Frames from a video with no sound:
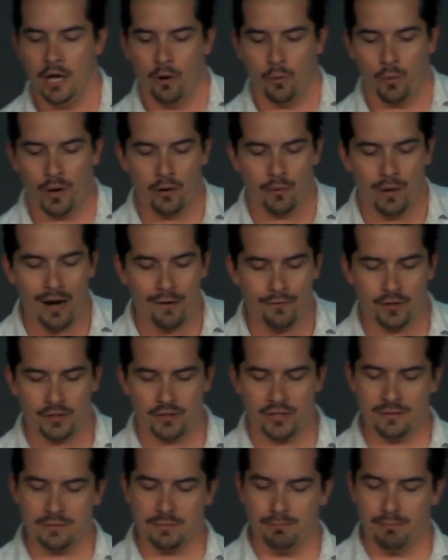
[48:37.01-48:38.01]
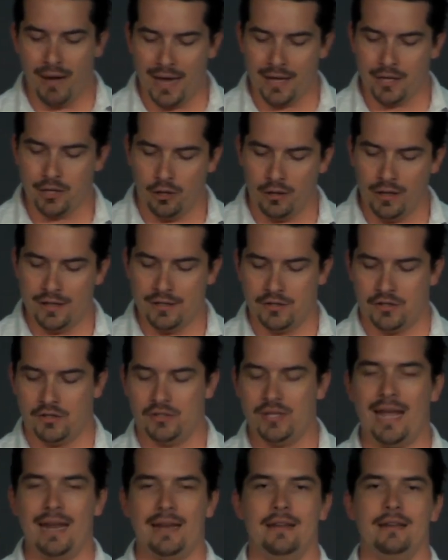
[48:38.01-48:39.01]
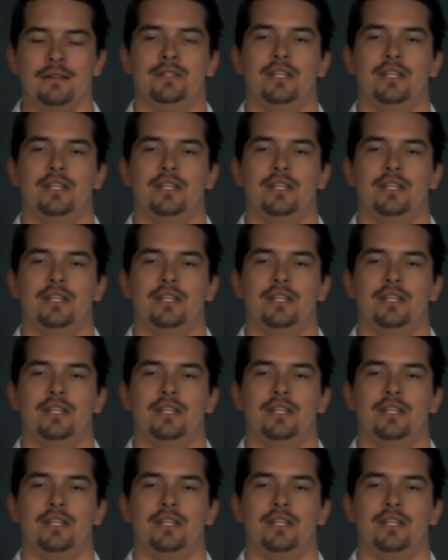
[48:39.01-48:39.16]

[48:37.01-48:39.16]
where he references Michael and Satan